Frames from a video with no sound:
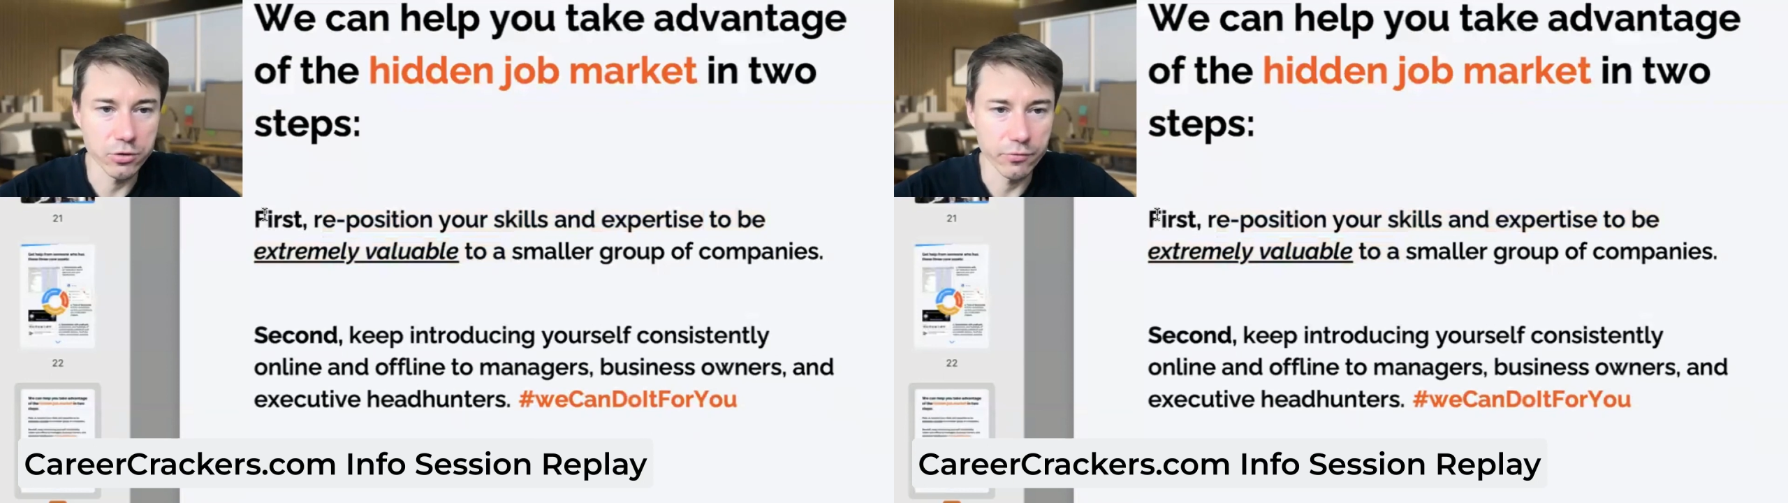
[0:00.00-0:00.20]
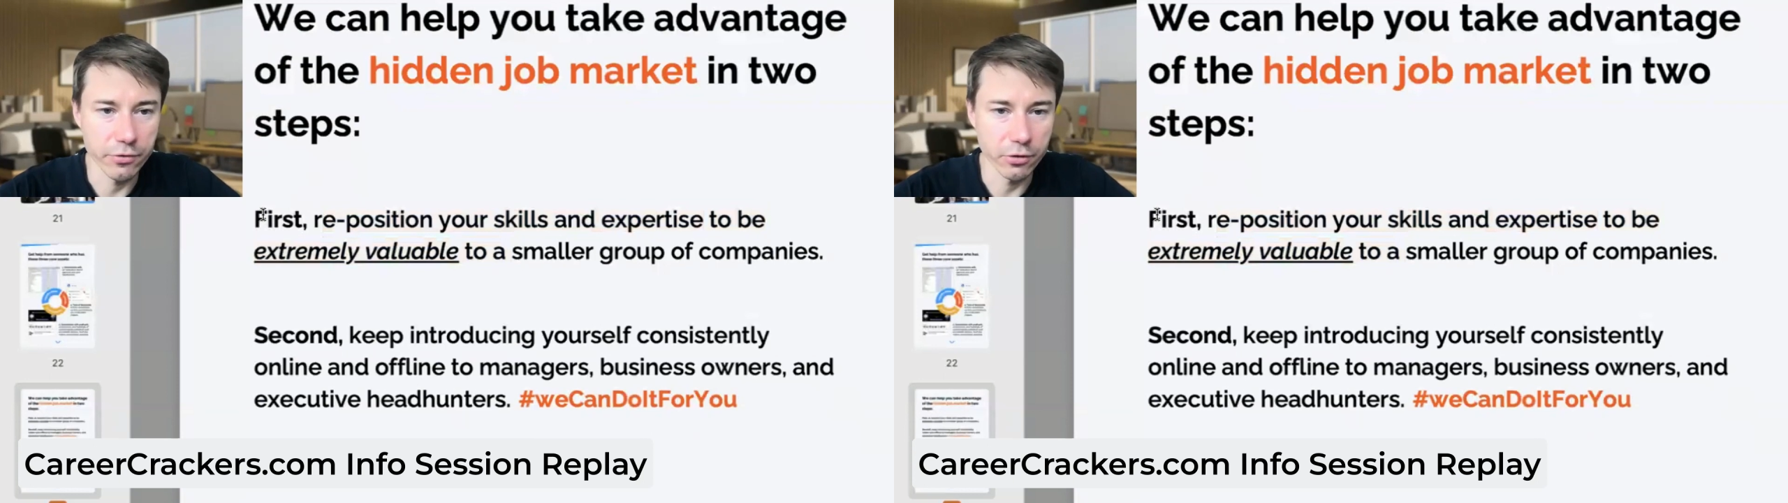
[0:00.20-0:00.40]

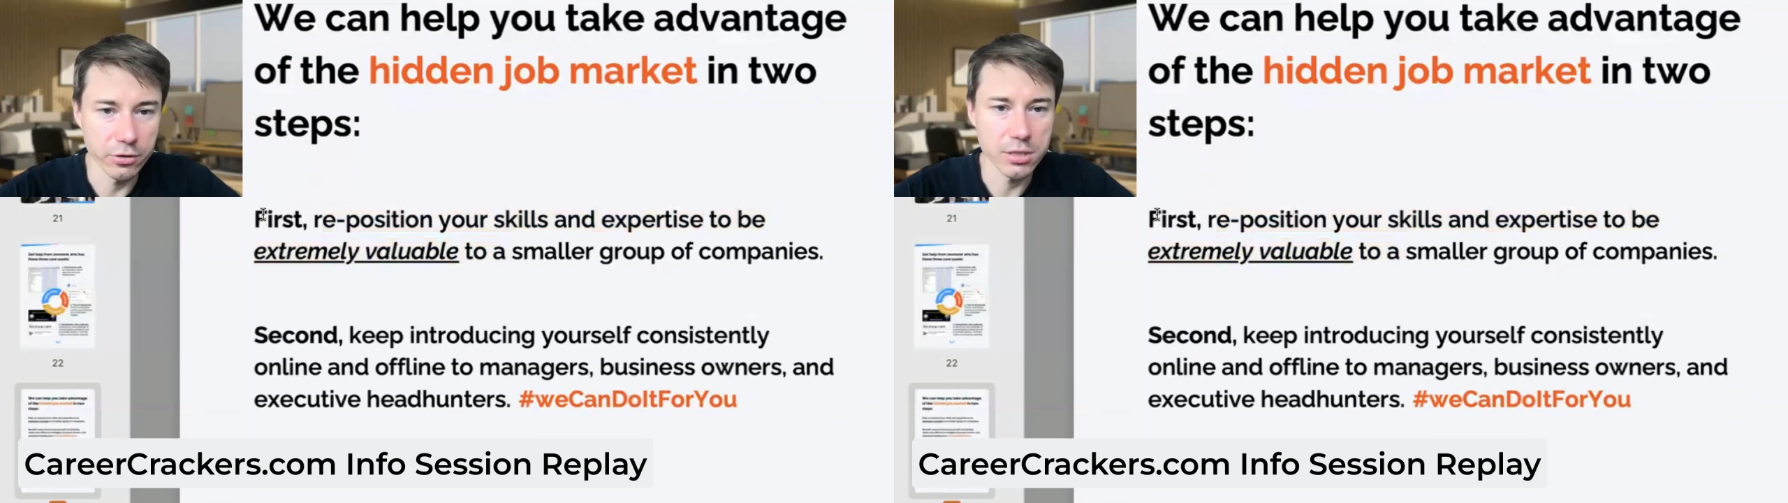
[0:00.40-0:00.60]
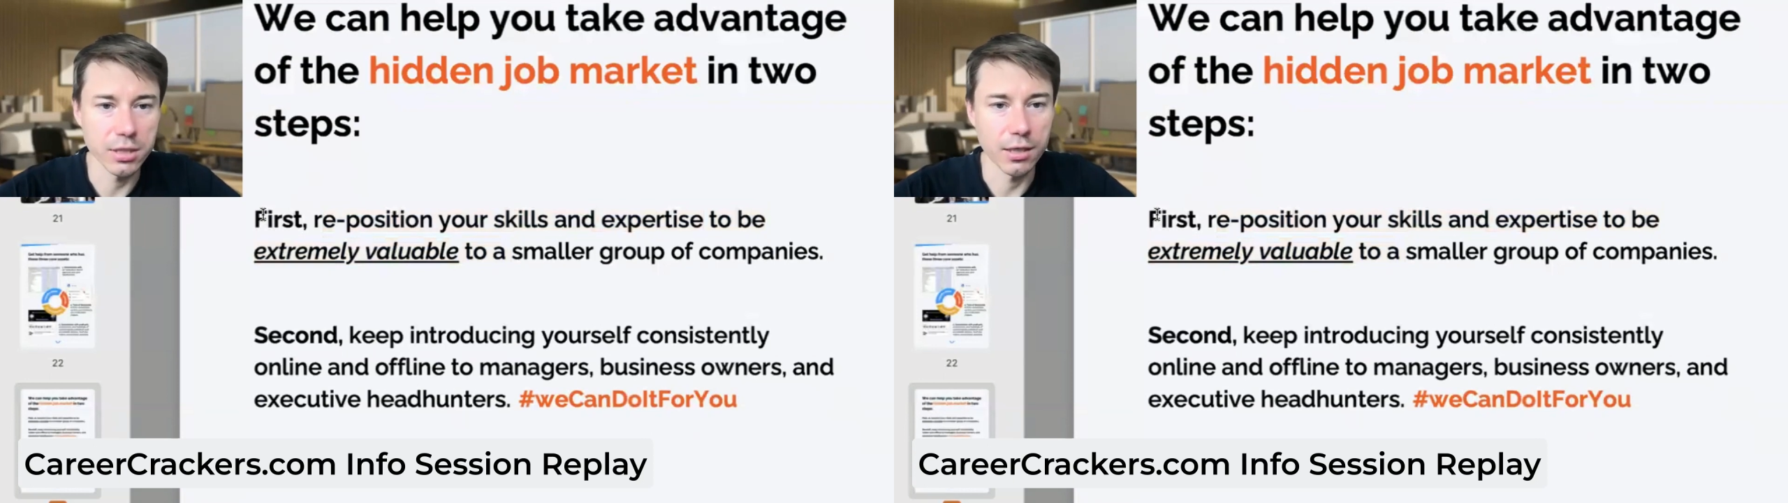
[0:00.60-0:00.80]

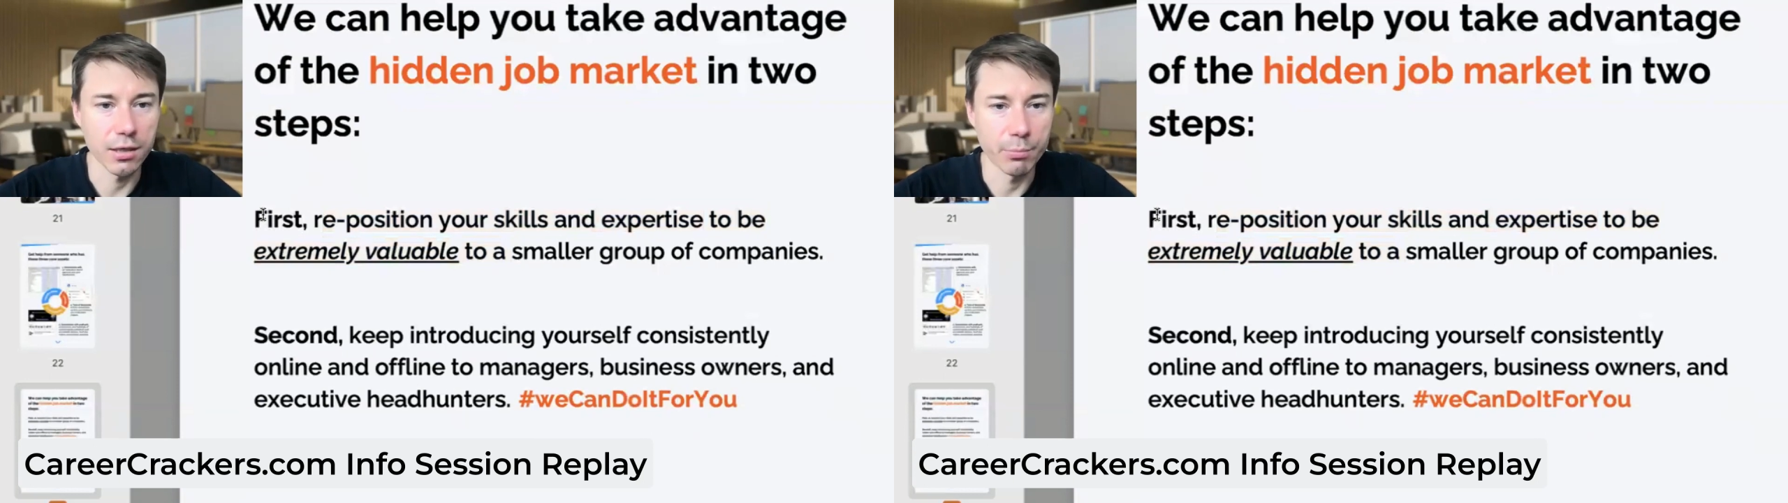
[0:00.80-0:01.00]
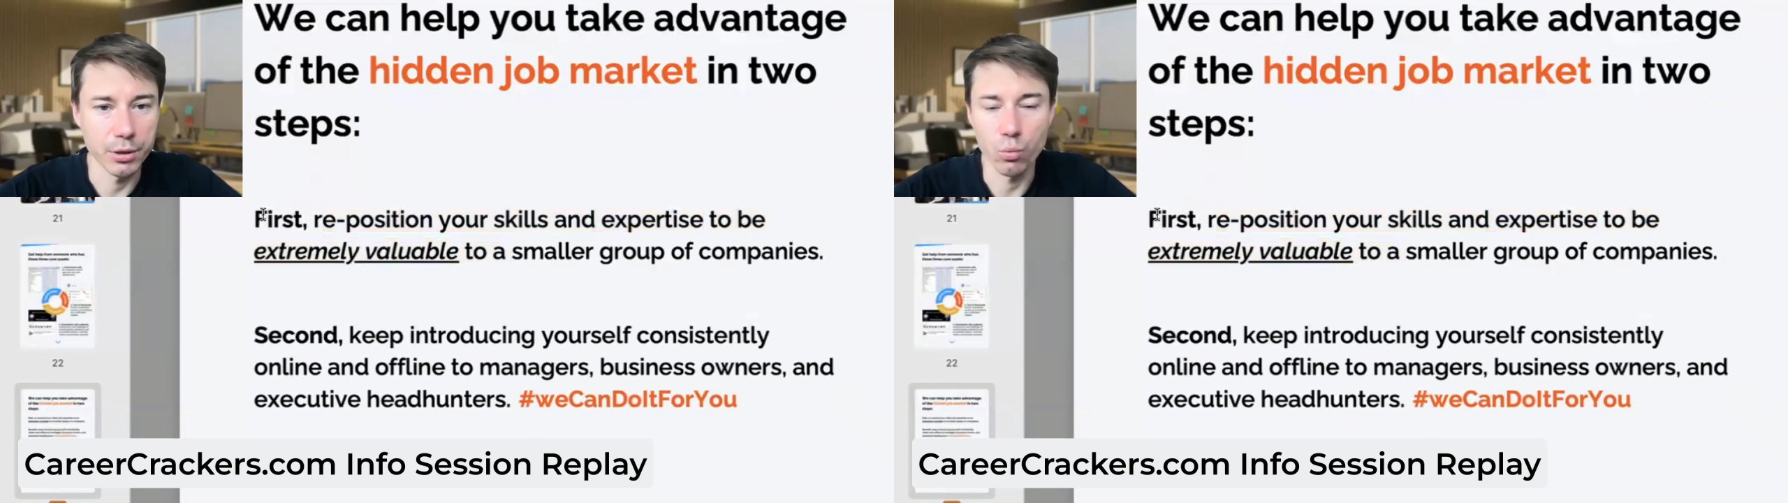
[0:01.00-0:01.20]
thoughts,
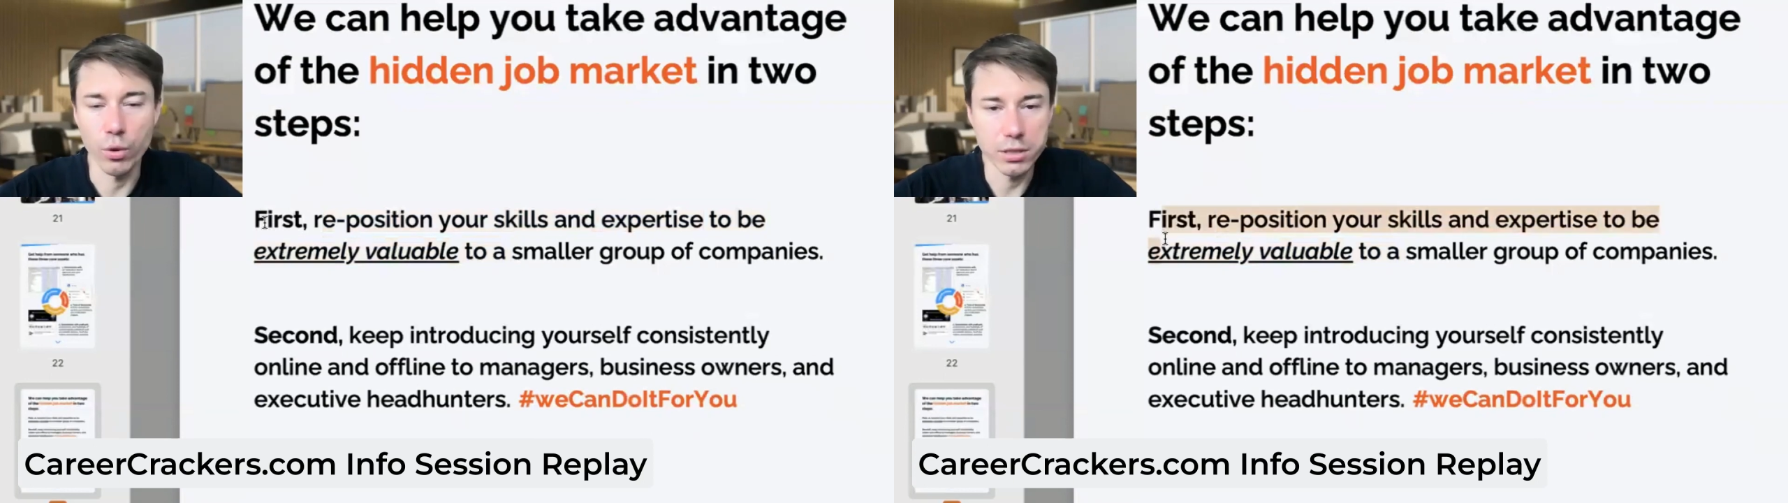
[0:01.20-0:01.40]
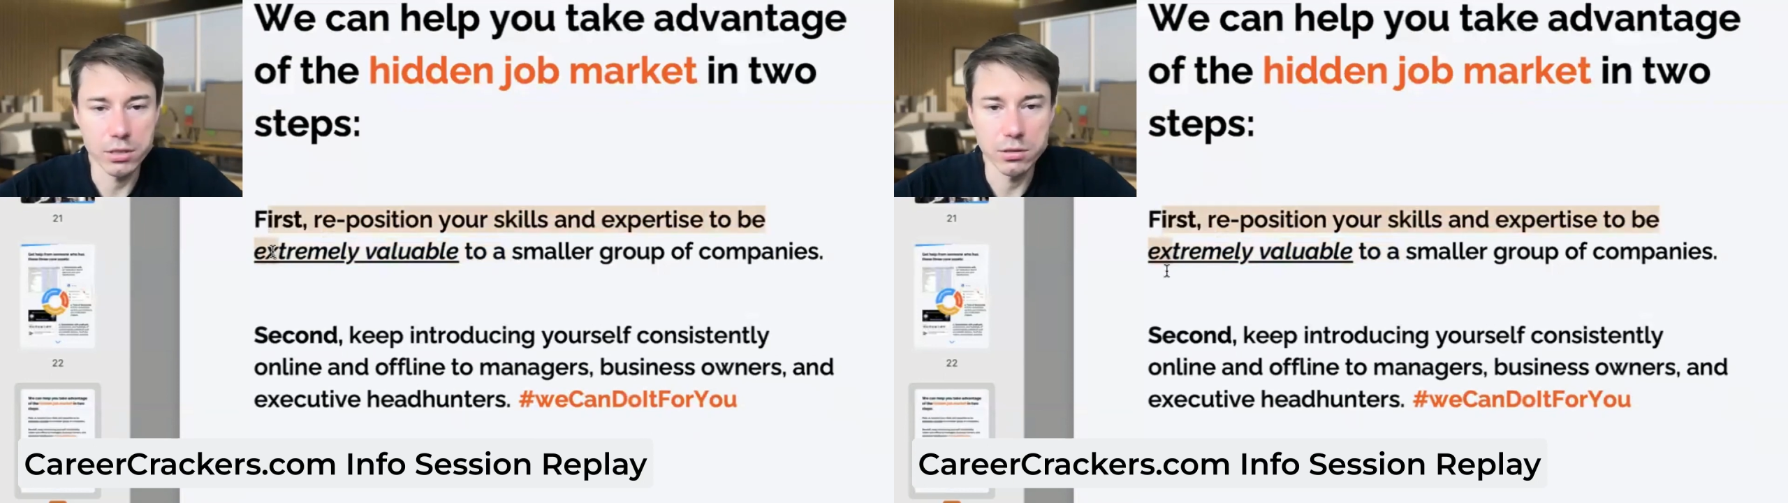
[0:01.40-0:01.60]
but
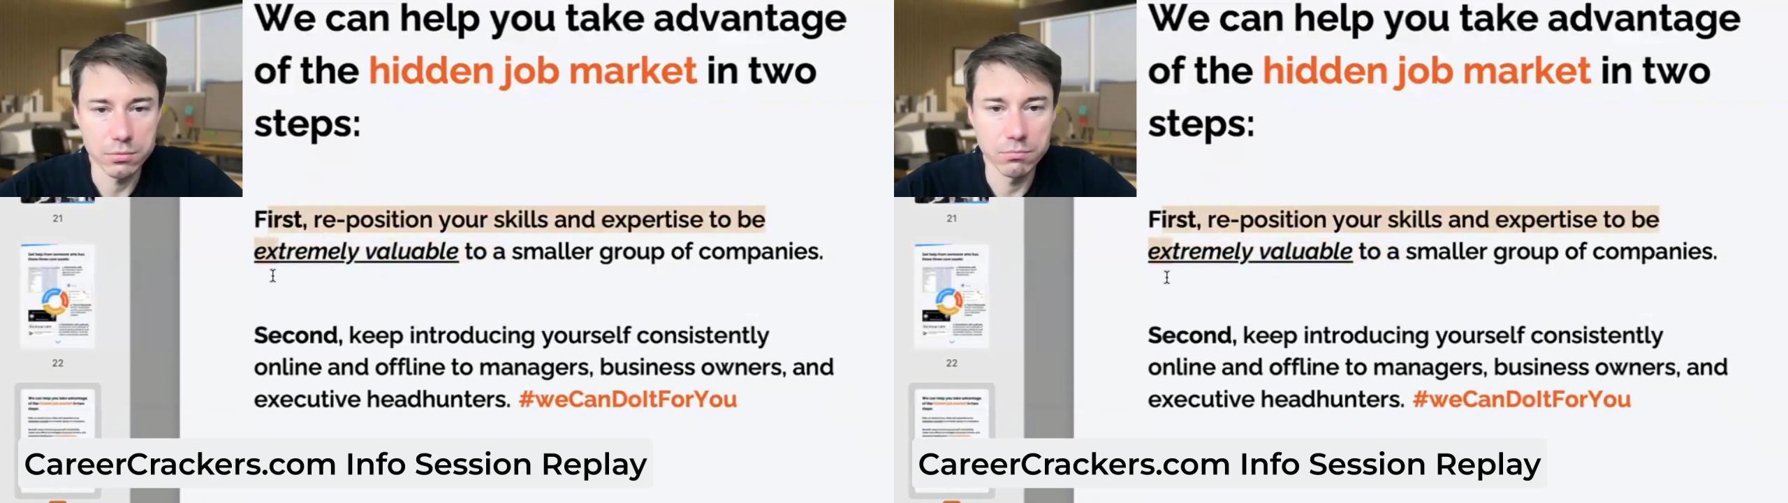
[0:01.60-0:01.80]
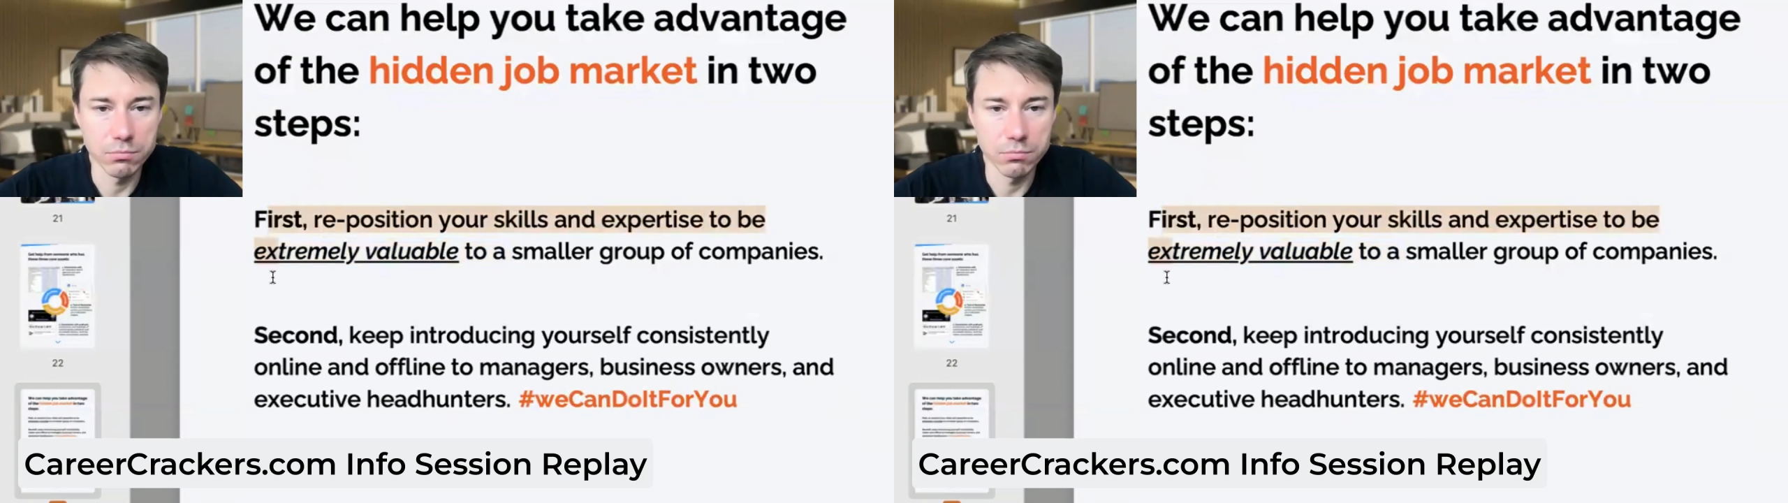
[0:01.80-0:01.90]
once